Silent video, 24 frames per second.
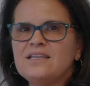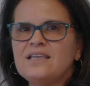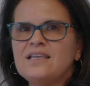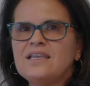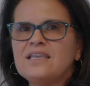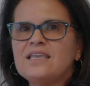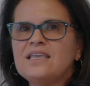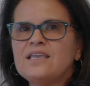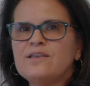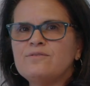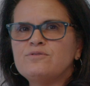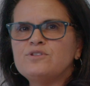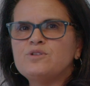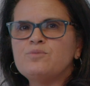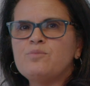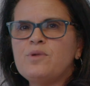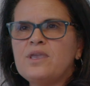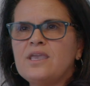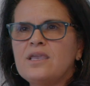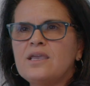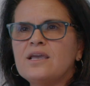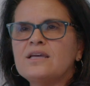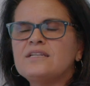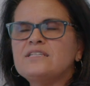it gives
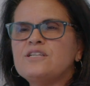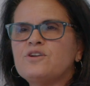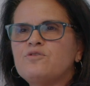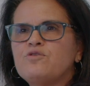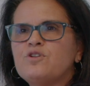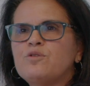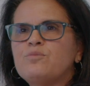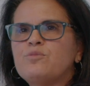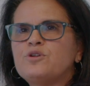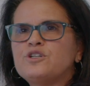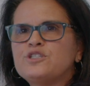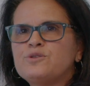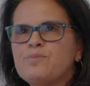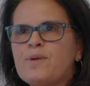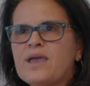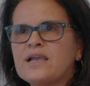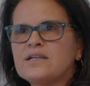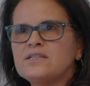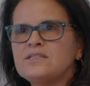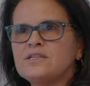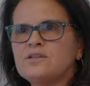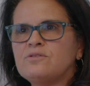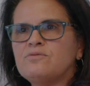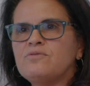me a different
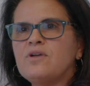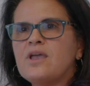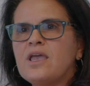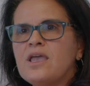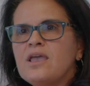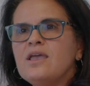perspective